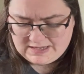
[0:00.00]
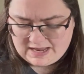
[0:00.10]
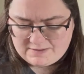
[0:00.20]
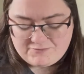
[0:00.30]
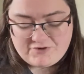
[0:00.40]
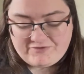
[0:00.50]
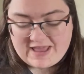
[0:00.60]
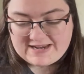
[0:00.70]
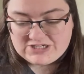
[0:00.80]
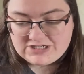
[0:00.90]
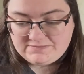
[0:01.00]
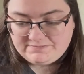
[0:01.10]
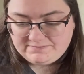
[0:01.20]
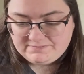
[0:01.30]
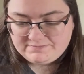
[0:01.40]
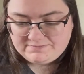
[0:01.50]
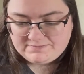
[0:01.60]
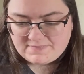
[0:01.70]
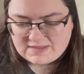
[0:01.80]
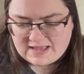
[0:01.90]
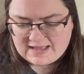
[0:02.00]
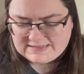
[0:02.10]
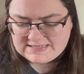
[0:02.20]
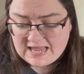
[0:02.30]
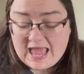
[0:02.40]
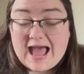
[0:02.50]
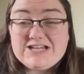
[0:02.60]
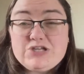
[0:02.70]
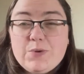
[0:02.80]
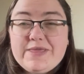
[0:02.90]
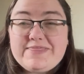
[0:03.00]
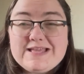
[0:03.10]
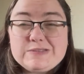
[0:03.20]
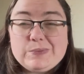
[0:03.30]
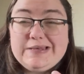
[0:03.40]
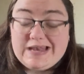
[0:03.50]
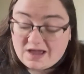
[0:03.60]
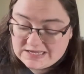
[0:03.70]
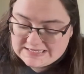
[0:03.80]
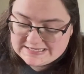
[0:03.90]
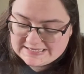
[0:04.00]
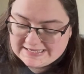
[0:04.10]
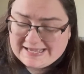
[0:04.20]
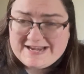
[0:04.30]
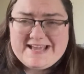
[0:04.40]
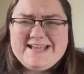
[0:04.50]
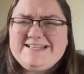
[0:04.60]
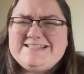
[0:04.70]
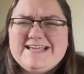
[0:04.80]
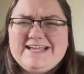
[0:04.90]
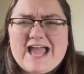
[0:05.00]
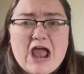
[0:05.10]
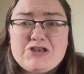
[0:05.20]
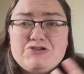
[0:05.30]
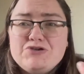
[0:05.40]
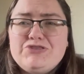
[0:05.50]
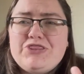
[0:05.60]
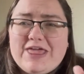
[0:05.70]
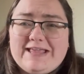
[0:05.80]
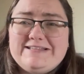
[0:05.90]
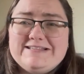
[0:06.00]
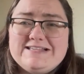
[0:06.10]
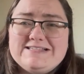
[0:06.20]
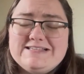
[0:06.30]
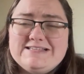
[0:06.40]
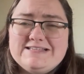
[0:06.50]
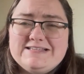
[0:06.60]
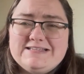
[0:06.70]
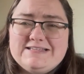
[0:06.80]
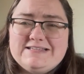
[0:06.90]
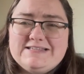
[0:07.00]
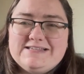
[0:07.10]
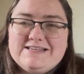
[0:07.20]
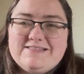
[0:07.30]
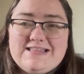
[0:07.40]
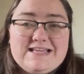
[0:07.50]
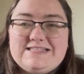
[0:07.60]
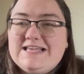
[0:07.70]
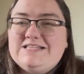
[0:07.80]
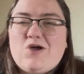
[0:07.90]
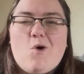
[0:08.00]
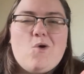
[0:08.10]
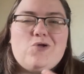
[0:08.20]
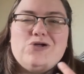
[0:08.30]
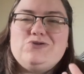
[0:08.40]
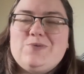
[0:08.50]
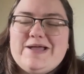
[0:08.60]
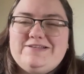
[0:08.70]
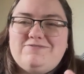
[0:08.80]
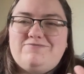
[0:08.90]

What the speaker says: And reflection and doing things we like and eating and good things. These things are all good ways of